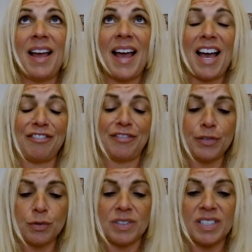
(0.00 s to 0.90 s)
have
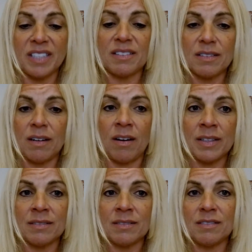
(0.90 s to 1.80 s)
food sit
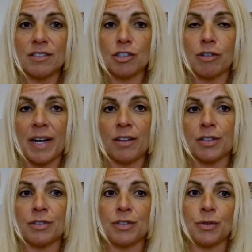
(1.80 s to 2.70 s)
on
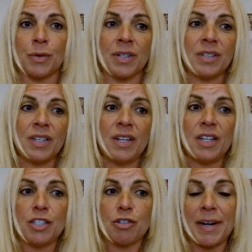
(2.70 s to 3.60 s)
trailers or
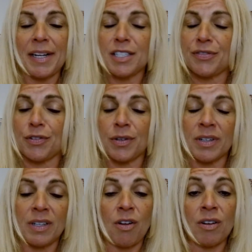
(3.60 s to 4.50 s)
trains for
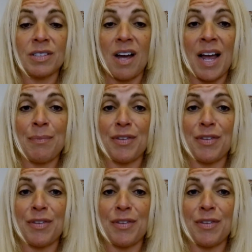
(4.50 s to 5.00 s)
a long time.